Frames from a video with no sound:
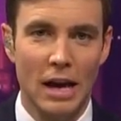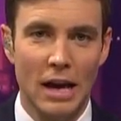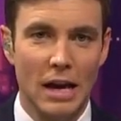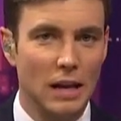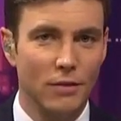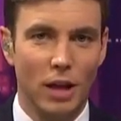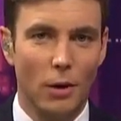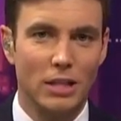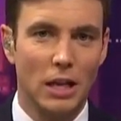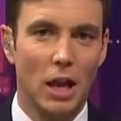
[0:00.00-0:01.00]
And even though
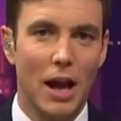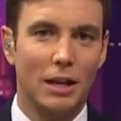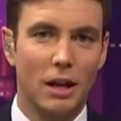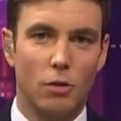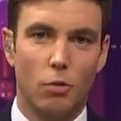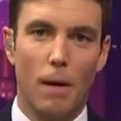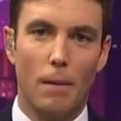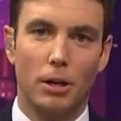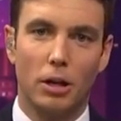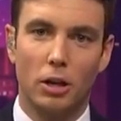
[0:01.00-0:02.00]
it's unlikely the
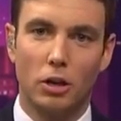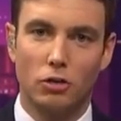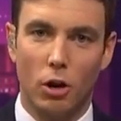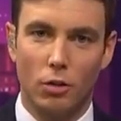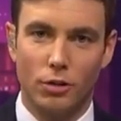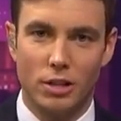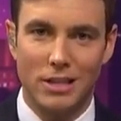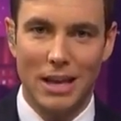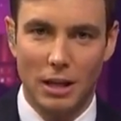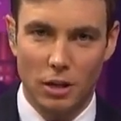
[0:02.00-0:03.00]
Republican-controlled
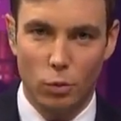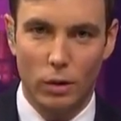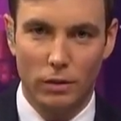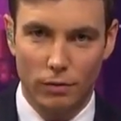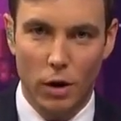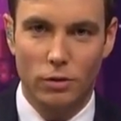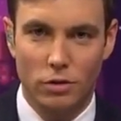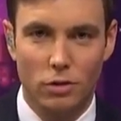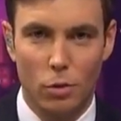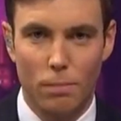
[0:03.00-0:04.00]
Senate will vote
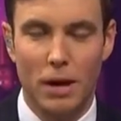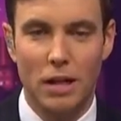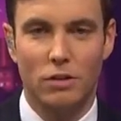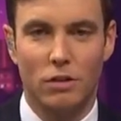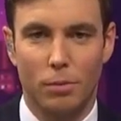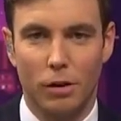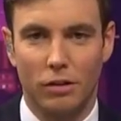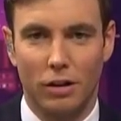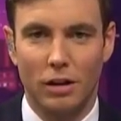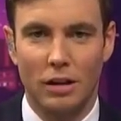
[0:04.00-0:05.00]
to impeach the
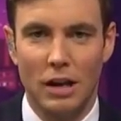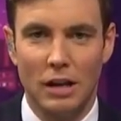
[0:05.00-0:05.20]
president,